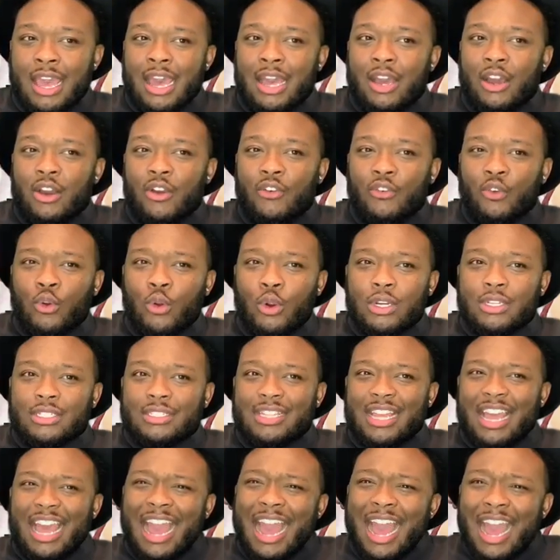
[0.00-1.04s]
of course,
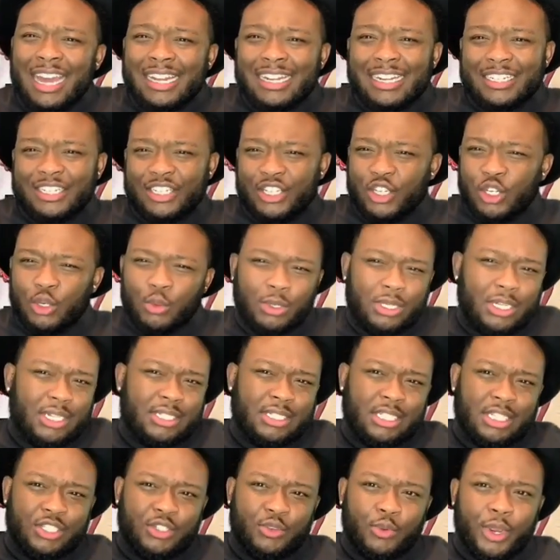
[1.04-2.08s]
how to deal with the
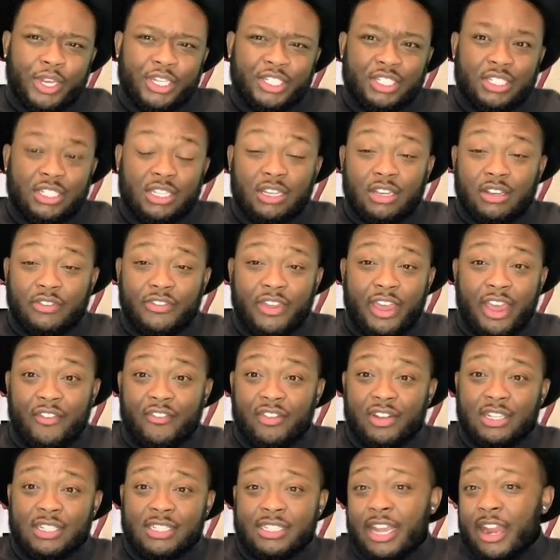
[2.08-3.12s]
situation of having
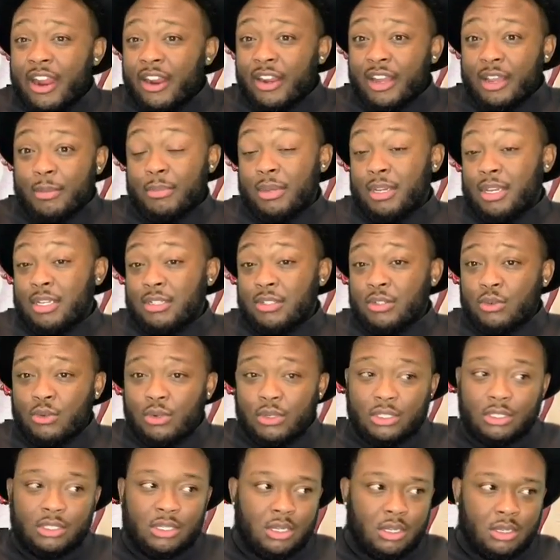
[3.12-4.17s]
a surrogate because, of
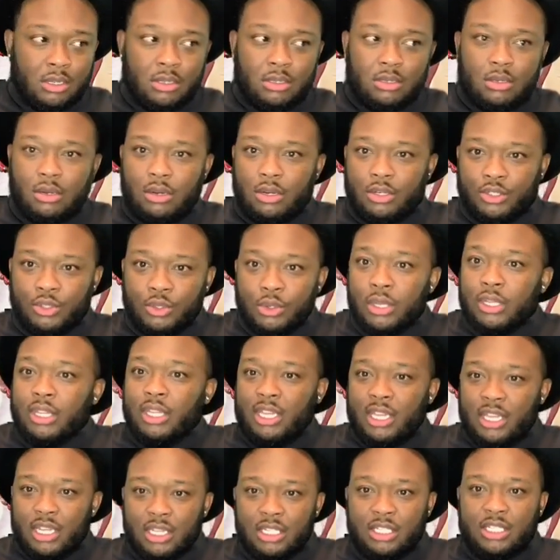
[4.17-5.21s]
course, her two other
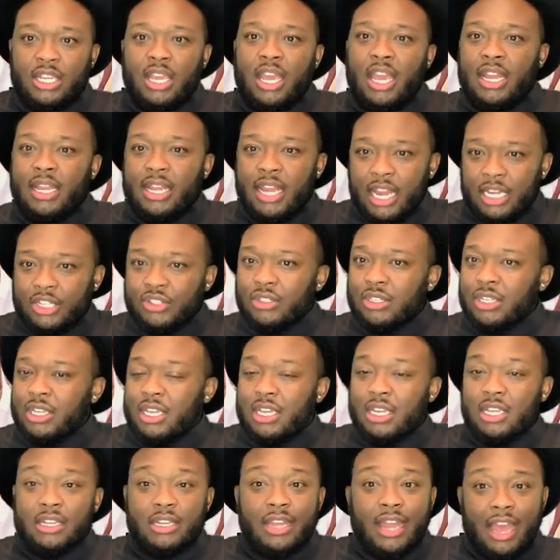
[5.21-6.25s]
kids she had naturally
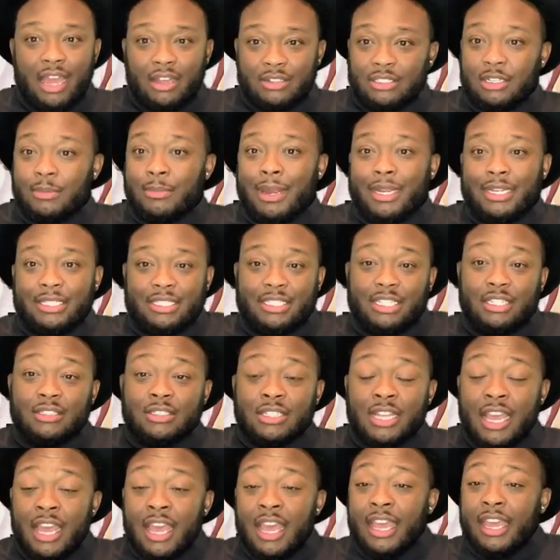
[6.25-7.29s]
and now somebody else
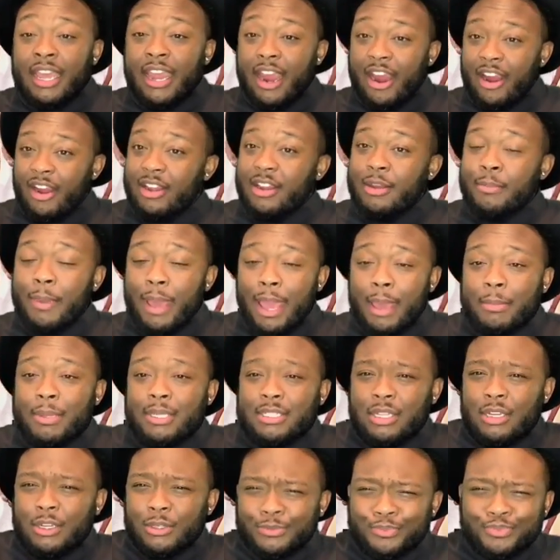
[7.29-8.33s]
carrying the baby.
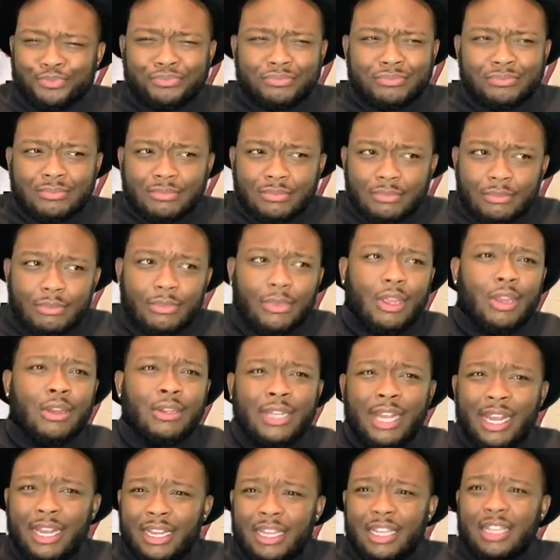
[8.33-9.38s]
So
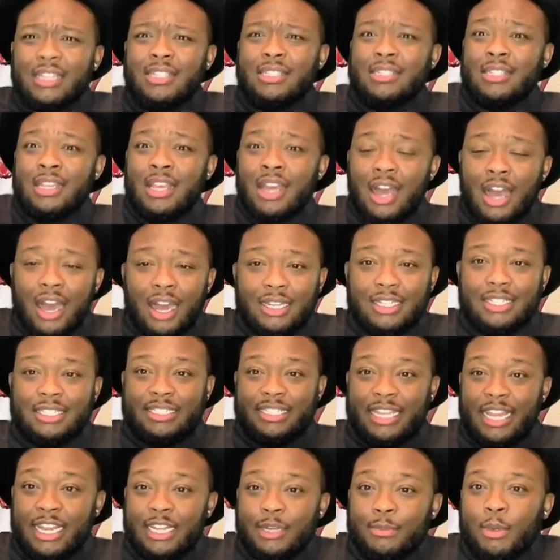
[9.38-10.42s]
that is
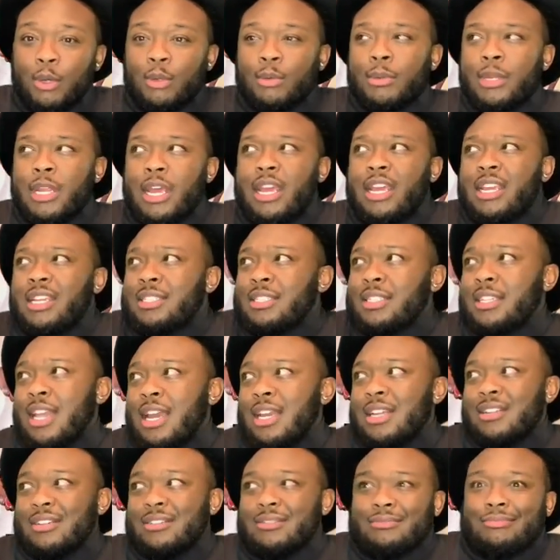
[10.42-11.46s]
understandable. It's
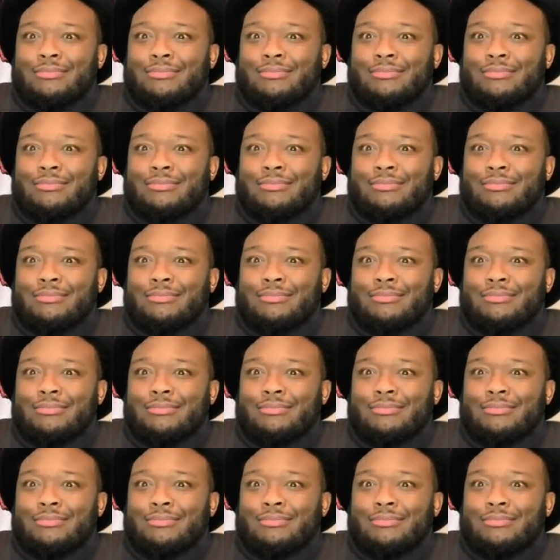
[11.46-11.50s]
kind of